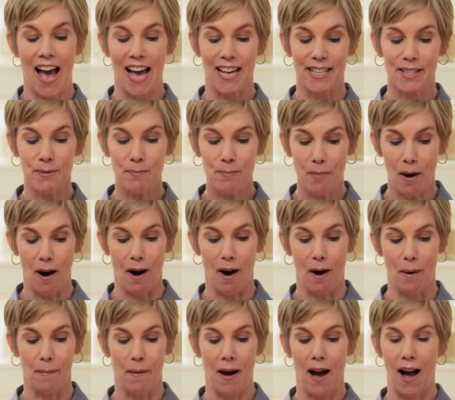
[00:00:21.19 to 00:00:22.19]
As a
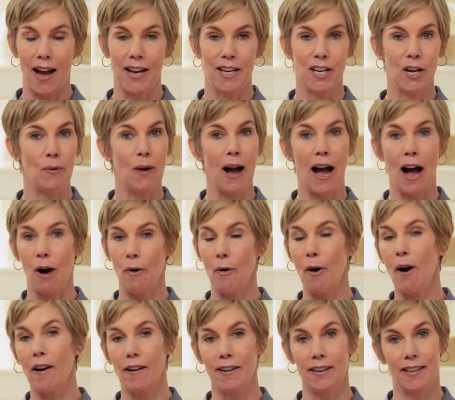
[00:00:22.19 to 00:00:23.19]
mom, I know how
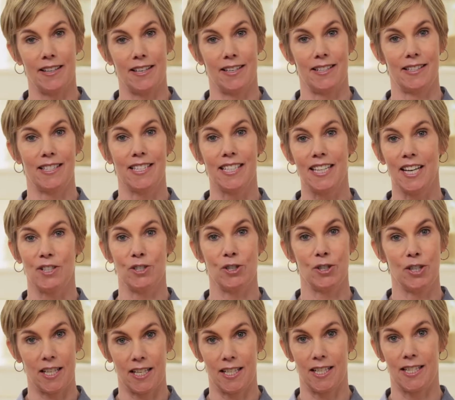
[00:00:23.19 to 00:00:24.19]
hard it is to get your
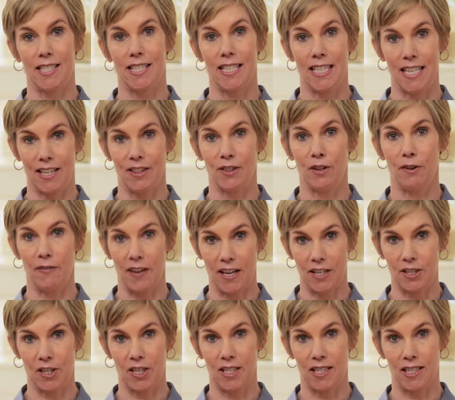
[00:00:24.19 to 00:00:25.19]
kids to eat their
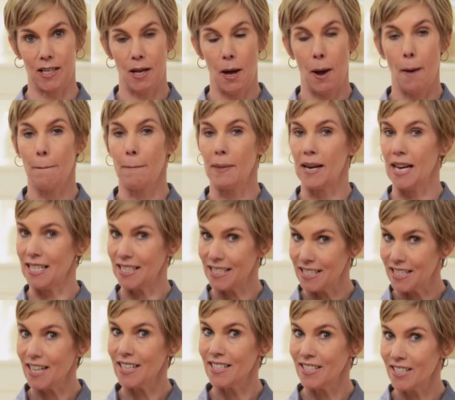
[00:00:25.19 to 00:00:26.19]
veggies, but as a
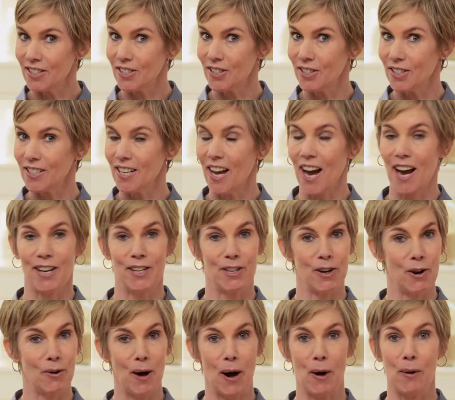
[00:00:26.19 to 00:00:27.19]
dietitian, I
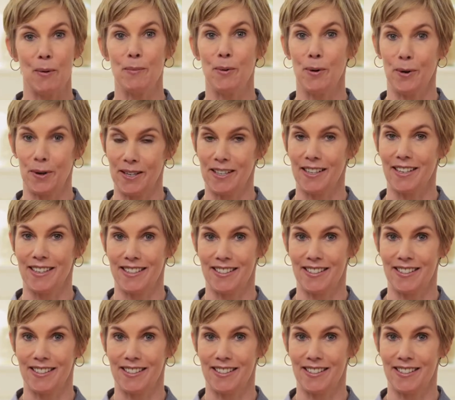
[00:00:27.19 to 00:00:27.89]
know how important it